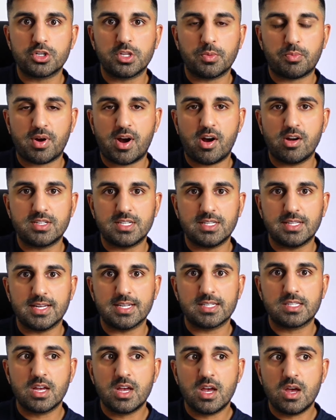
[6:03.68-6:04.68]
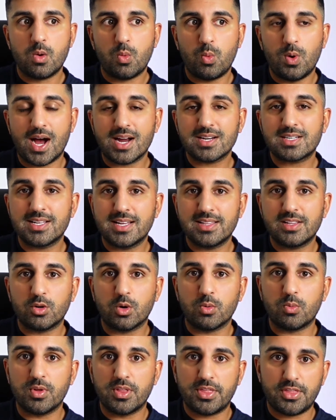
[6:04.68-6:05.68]
of the priority list, we actually ended
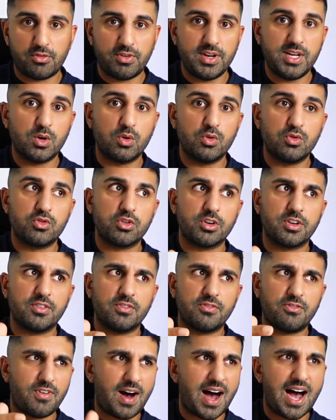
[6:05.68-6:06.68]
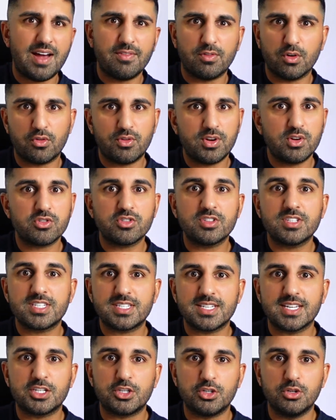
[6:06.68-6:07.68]
up with 305 or
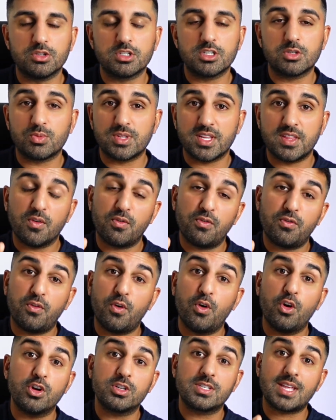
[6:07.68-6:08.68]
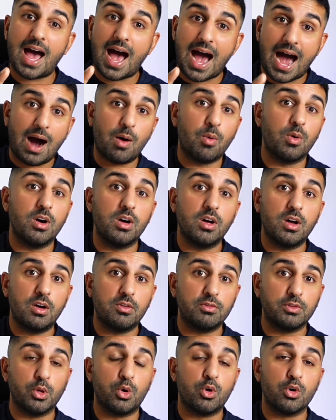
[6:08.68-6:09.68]
306 users within the first hour
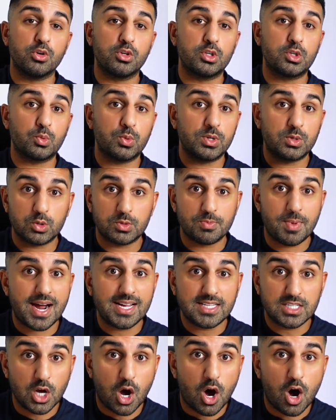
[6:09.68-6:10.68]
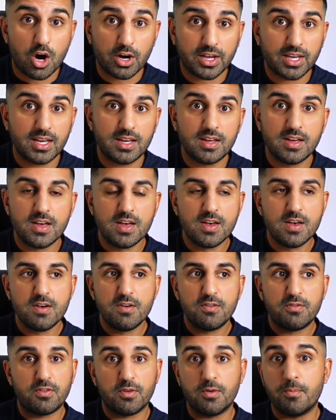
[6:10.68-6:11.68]
of launch, which was my target
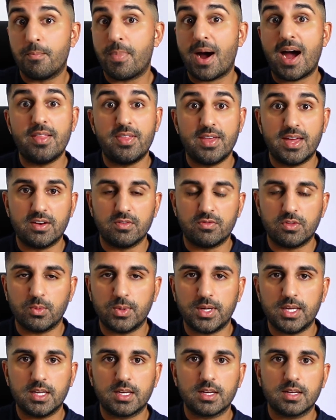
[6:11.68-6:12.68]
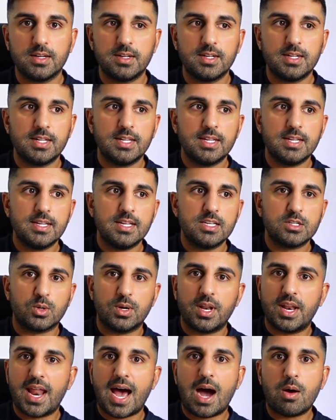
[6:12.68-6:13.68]
for by the end of the week. So, in
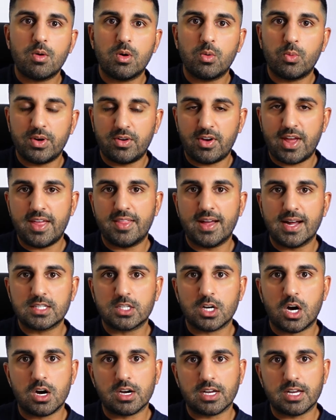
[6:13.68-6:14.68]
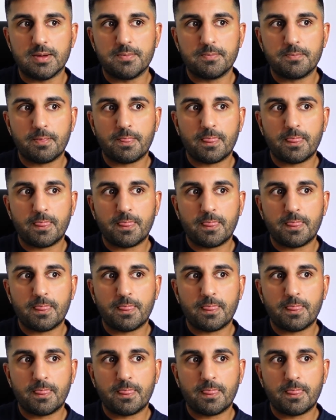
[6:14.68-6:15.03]
an hour, we'd hit that target.